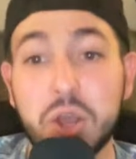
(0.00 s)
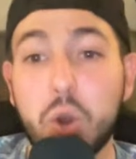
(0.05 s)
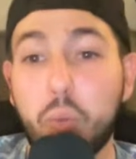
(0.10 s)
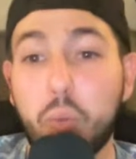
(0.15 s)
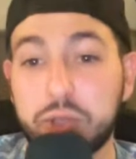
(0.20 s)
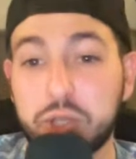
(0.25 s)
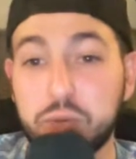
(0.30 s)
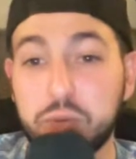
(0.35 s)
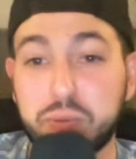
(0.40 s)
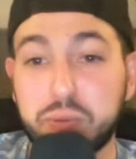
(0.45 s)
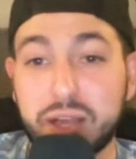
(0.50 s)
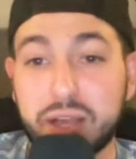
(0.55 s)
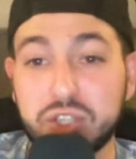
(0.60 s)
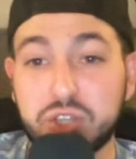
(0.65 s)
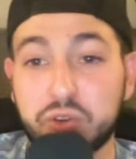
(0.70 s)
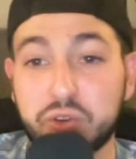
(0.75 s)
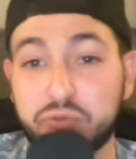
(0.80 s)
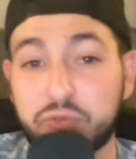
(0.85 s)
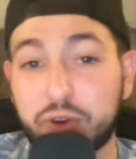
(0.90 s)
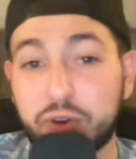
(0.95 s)
when you place
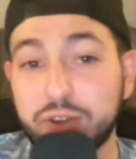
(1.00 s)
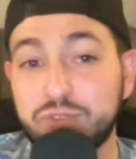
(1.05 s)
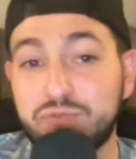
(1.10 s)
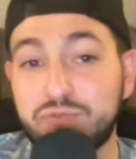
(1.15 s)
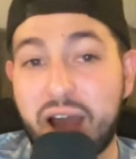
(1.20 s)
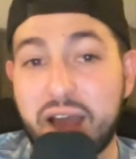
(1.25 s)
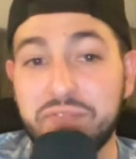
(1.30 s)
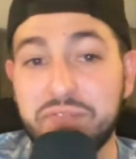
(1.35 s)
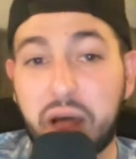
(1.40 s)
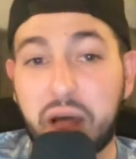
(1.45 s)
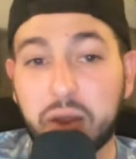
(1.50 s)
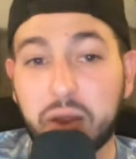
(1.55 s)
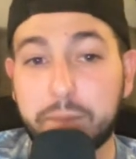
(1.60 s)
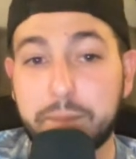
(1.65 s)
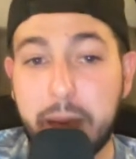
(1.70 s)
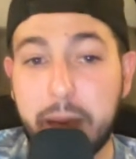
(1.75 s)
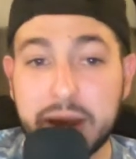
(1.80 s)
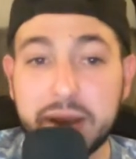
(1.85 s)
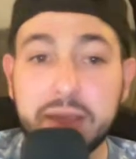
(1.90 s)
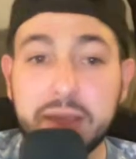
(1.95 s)
your first $5
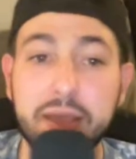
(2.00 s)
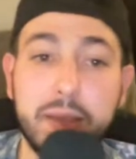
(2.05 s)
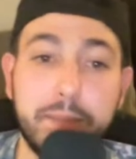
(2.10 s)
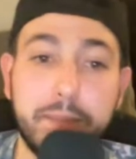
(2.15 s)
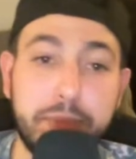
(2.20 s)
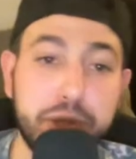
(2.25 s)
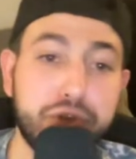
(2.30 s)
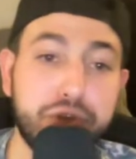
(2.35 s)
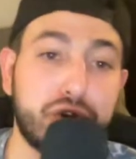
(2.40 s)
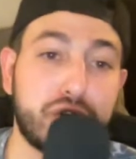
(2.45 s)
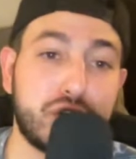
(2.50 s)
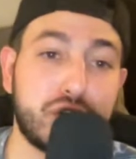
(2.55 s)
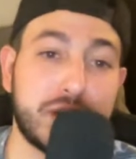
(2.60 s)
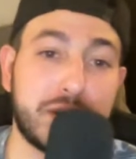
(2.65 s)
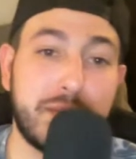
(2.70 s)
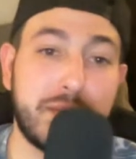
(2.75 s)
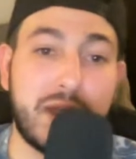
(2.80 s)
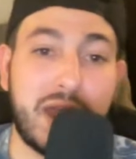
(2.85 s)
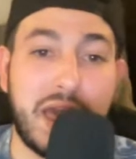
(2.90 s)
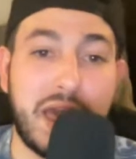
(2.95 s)
bet. Be sure to check them
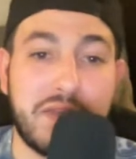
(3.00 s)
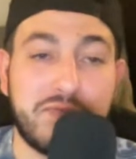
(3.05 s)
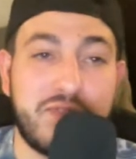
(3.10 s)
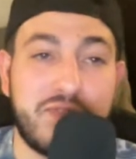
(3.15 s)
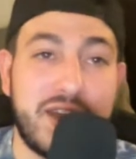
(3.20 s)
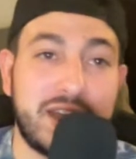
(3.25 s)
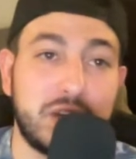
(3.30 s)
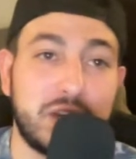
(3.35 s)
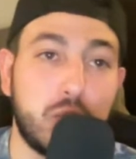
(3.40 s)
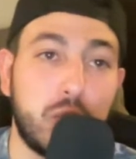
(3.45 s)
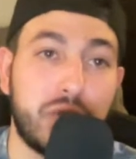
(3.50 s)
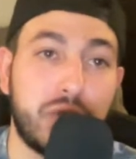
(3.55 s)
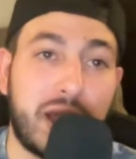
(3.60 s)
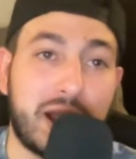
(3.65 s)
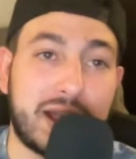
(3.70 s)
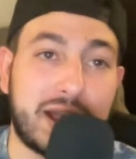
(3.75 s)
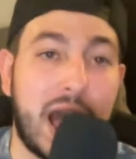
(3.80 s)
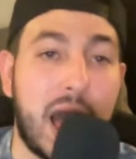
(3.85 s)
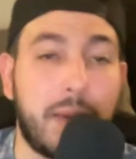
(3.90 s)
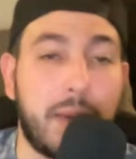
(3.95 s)
out at
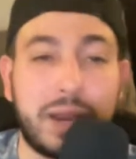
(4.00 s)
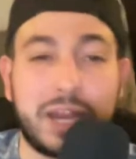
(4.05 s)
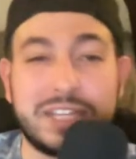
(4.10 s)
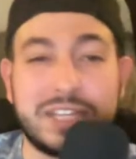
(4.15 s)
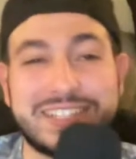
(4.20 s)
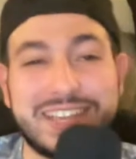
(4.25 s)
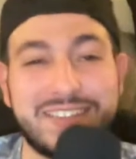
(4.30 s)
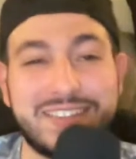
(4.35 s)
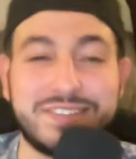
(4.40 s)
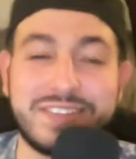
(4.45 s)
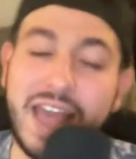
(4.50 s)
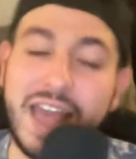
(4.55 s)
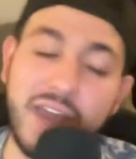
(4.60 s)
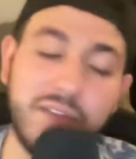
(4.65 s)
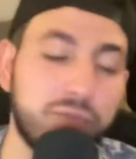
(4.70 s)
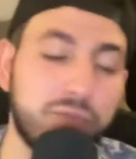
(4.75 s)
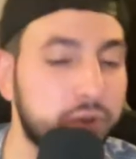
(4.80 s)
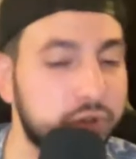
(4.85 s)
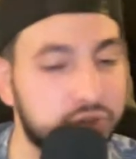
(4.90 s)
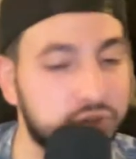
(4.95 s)
FanDuel.com. And I say this
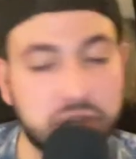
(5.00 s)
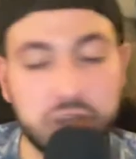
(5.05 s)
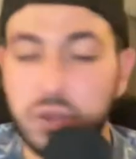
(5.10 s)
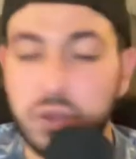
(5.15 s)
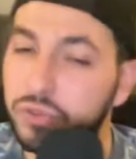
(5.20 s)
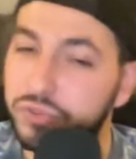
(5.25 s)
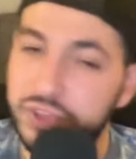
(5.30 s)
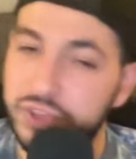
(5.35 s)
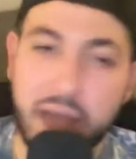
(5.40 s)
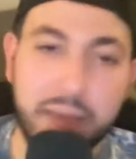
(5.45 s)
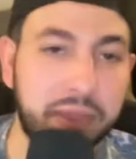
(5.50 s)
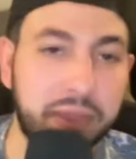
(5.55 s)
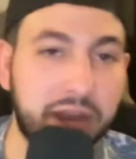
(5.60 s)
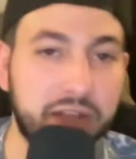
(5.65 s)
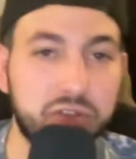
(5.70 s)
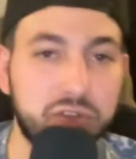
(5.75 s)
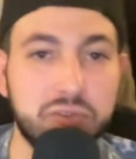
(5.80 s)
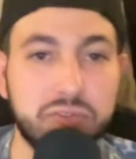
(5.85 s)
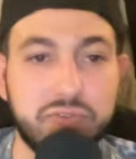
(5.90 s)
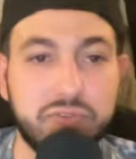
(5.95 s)
every single time that I
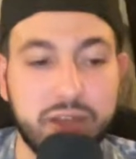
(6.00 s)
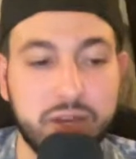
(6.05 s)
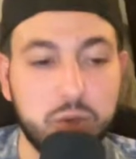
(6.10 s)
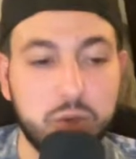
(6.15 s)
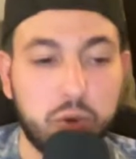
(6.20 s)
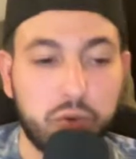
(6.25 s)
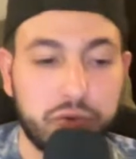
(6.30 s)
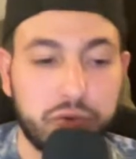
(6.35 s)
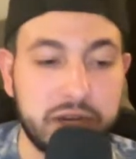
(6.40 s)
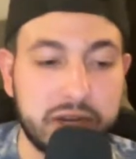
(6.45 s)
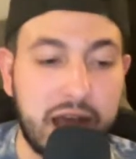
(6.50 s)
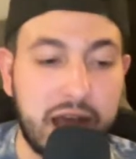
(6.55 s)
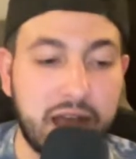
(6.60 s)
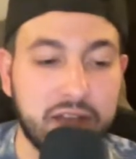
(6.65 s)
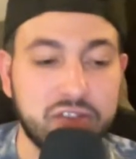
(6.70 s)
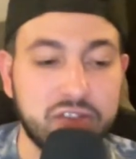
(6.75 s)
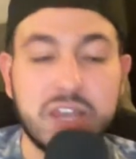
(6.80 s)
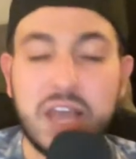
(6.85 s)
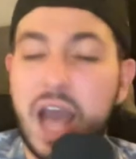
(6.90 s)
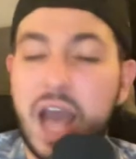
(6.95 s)
do the FanDuel read, guys.
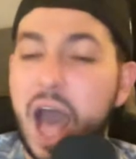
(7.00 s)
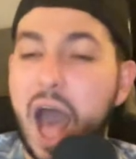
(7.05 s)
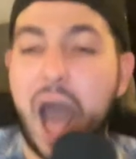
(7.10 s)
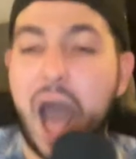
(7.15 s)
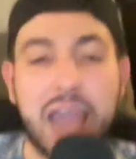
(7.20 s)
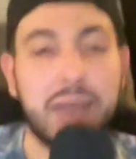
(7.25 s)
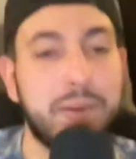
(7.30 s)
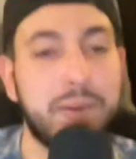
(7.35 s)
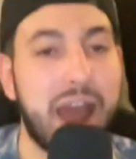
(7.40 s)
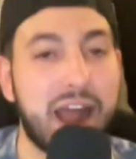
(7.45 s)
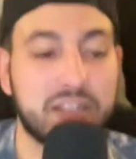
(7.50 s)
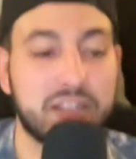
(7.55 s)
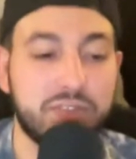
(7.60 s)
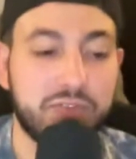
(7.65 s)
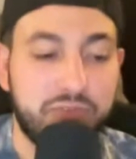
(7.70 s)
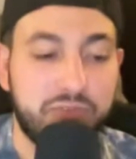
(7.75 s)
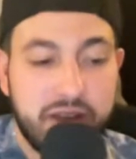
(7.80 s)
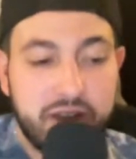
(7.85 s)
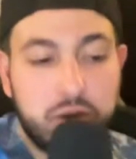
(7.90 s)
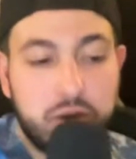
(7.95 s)
I am an active
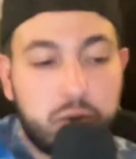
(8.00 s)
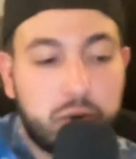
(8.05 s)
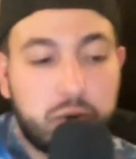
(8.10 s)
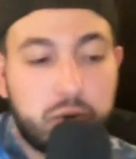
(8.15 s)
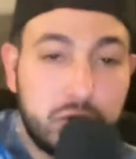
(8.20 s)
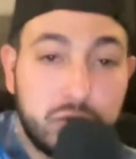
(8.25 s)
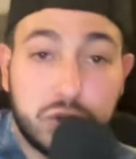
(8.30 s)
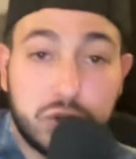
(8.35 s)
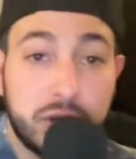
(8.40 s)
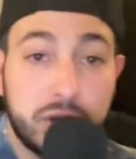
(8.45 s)
FanDuel user.